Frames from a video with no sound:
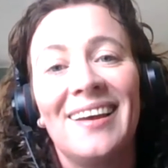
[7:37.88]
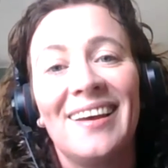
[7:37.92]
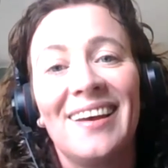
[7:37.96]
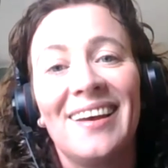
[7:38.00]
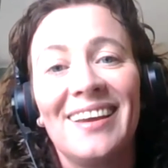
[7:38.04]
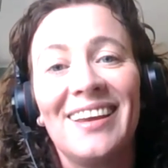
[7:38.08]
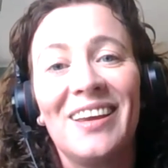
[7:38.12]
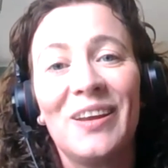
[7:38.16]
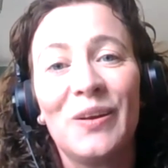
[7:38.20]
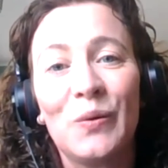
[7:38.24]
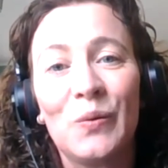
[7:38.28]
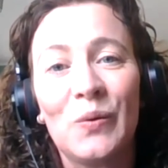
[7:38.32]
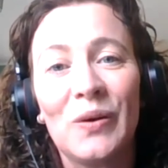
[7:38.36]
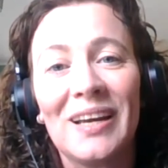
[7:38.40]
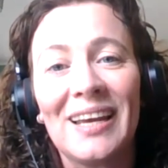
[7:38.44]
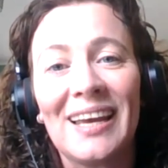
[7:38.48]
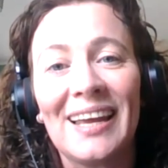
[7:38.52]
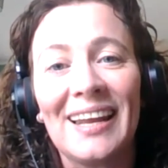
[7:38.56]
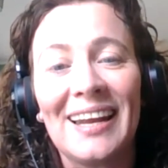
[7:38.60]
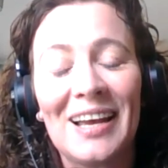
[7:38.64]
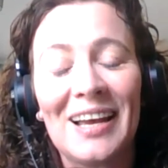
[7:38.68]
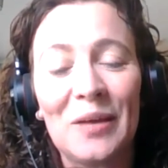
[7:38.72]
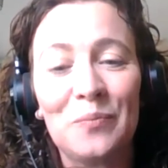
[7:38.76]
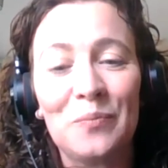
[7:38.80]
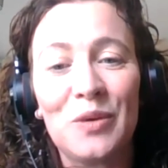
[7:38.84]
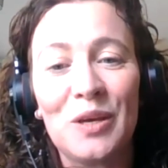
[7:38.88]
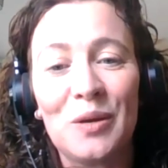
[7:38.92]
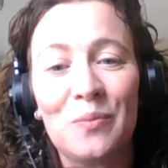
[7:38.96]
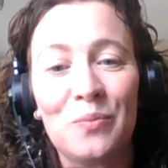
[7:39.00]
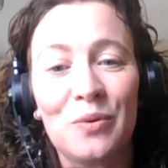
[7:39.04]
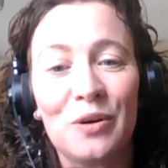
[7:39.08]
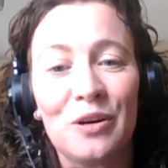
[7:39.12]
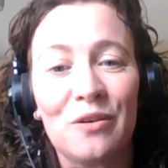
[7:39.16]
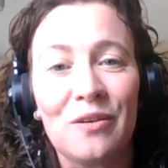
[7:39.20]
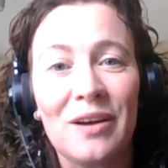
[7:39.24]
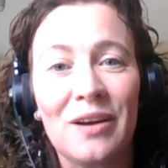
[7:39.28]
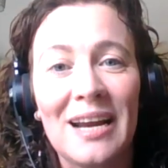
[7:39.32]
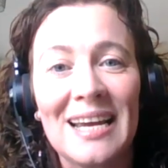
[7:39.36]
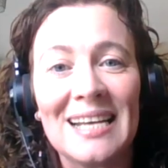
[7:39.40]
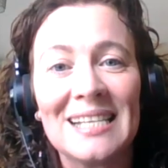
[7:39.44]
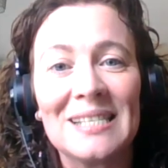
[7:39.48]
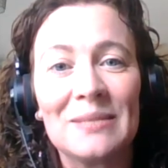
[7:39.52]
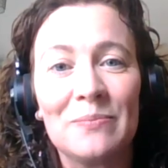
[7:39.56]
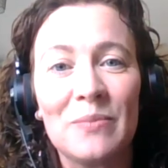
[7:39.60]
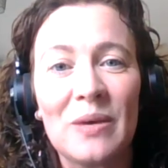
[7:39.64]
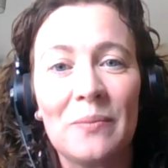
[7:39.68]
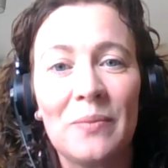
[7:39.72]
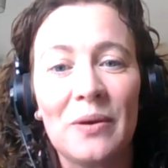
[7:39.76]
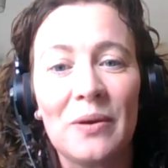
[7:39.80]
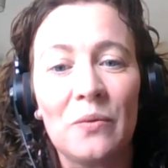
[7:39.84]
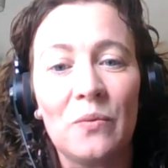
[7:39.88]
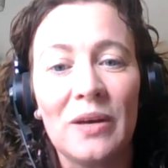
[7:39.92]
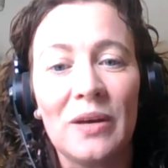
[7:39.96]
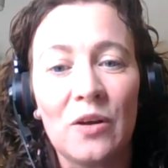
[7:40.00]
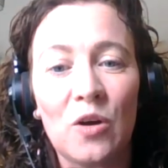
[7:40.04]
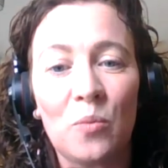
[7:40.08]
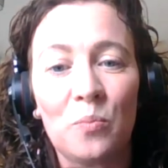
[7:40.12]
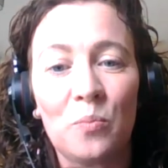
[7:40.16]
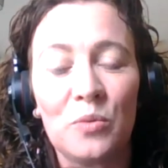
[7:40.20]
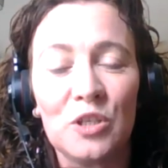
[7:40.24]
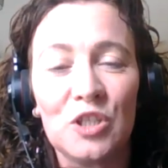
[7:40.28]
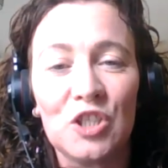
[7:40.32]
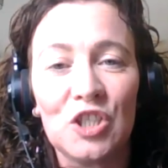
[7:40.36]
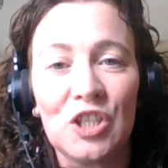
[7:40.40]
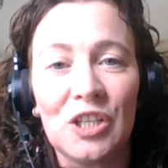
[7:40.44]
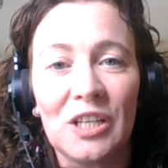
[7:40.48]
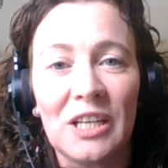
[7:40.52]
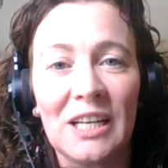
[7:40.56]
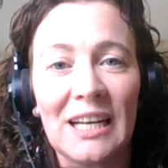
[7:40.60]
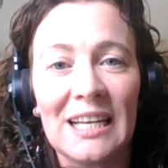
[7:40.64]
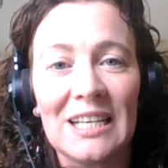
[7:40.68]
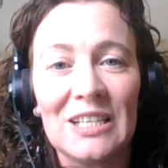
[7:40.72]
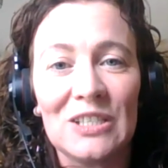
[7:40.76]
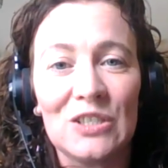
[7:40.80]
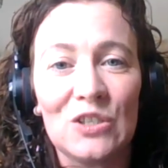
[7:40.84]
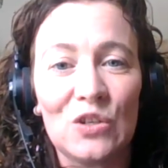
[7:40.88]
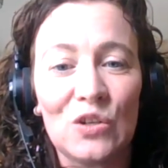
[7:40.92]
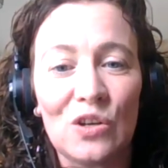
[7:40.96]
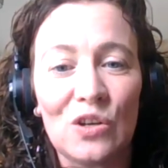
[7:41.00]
it can help you progress maybe when opportunities do